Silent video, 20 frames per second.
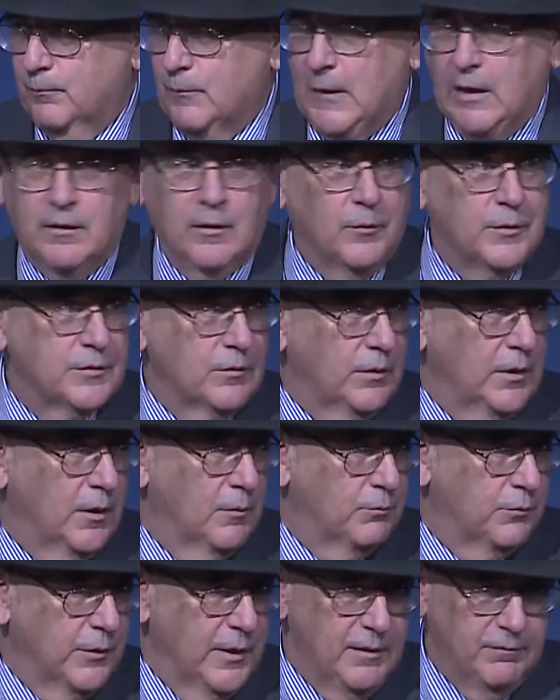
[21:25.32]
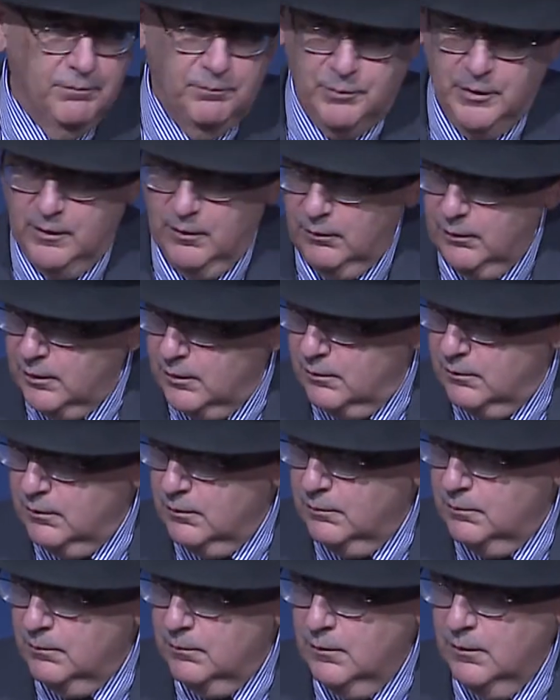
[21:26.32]
There was only a brief period
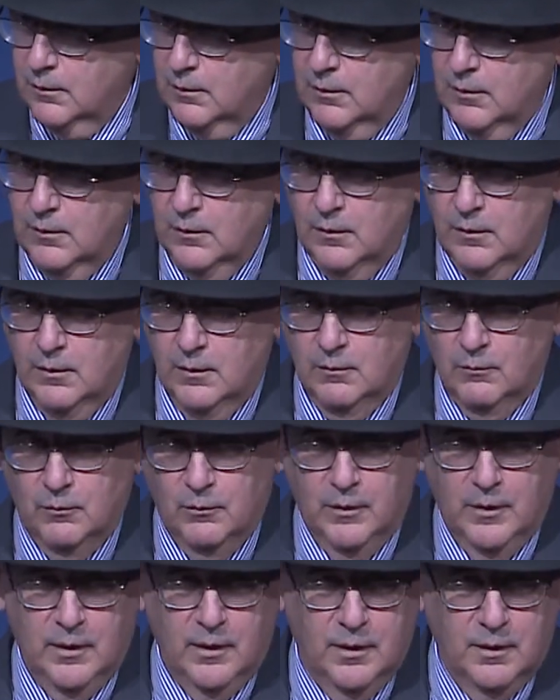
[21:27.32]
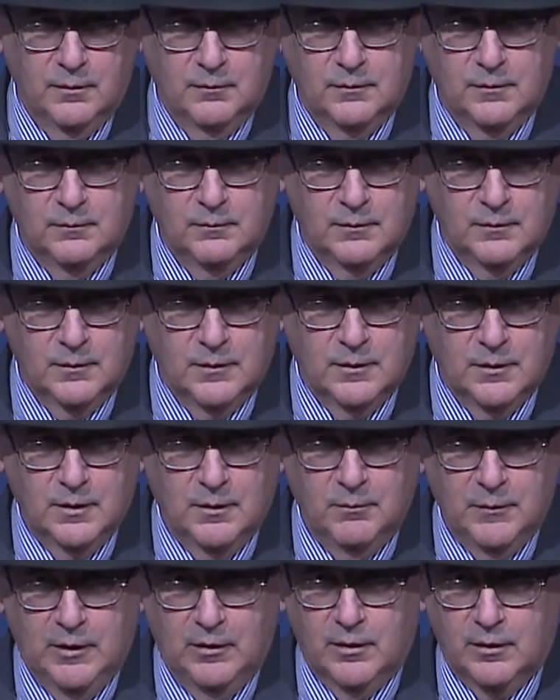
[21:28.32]
when
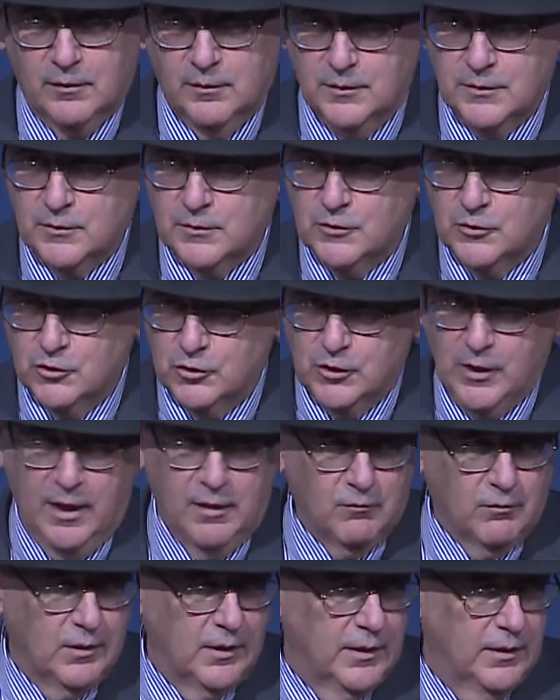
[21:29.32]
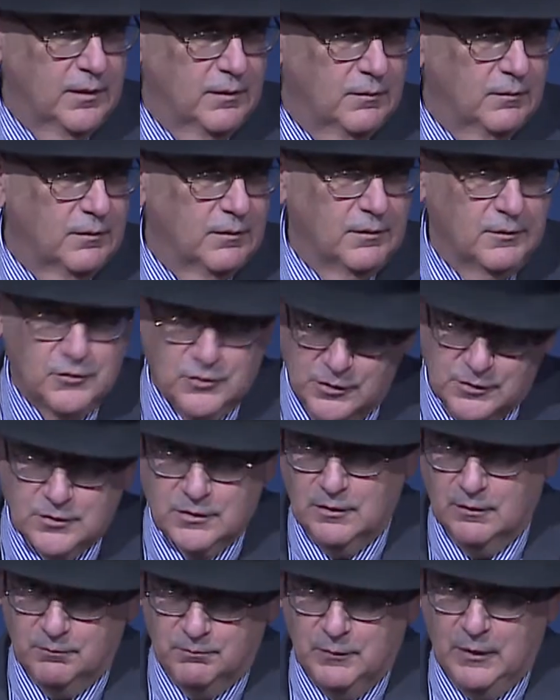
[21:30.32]
Americans generally just
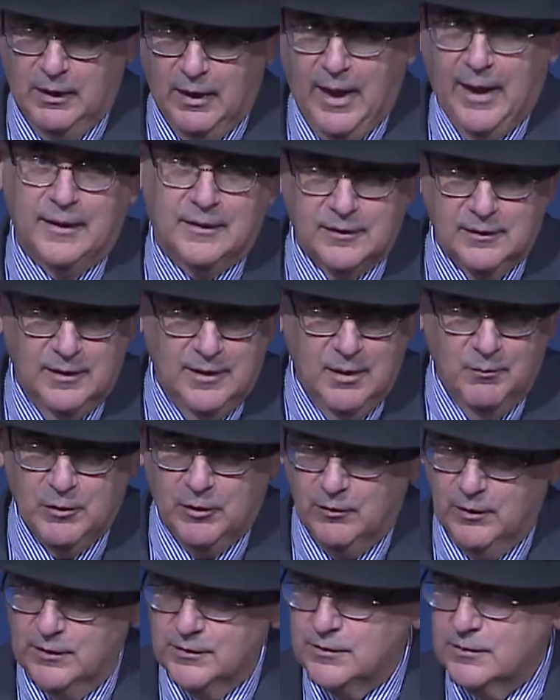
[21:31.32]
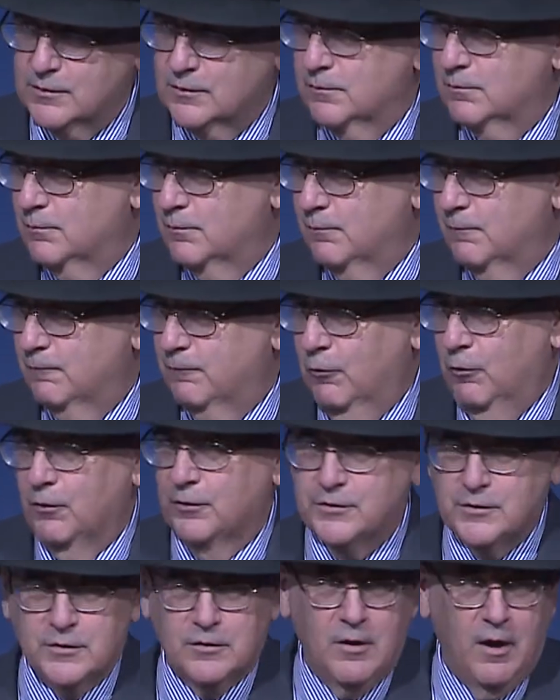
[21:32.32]
liked immigrants, full
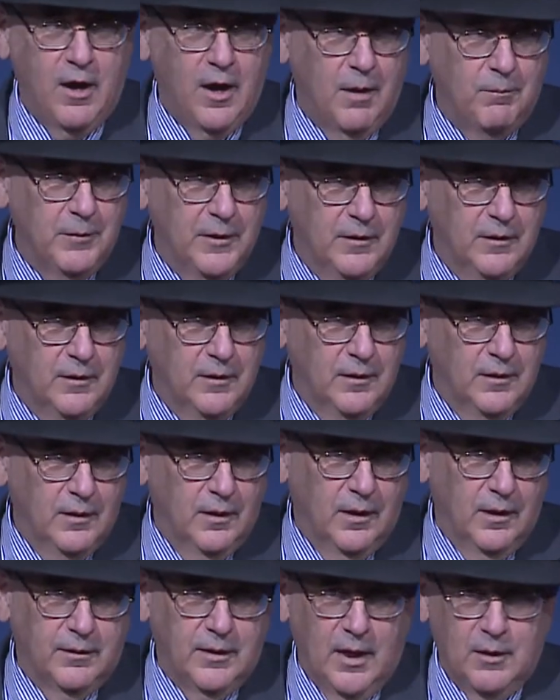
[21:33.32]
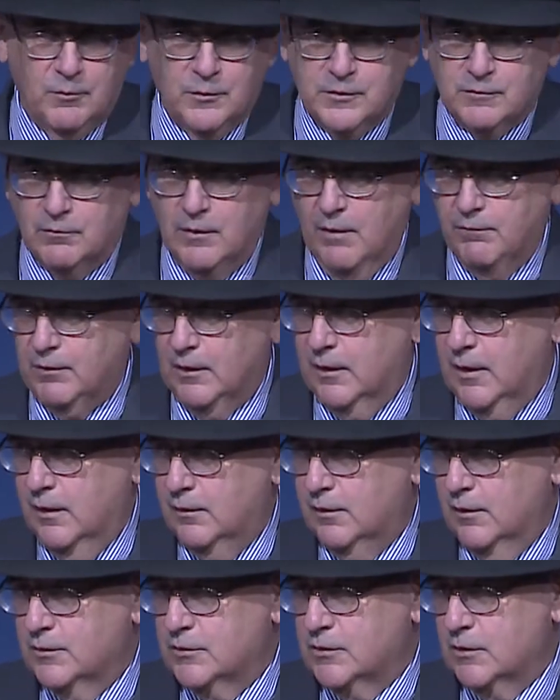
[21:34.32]
stop, and that was roughly
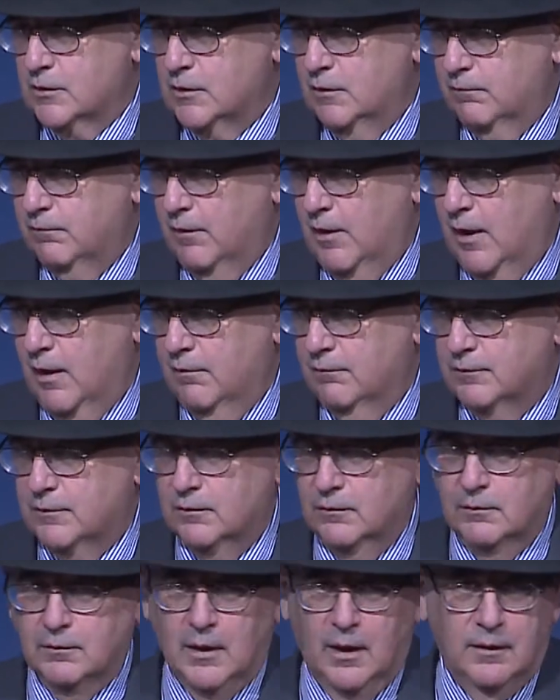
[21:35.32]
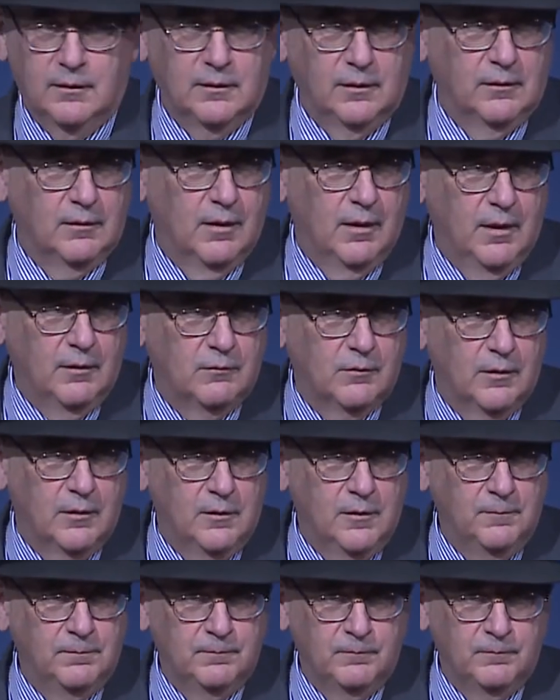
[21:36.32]
1865 to 1900.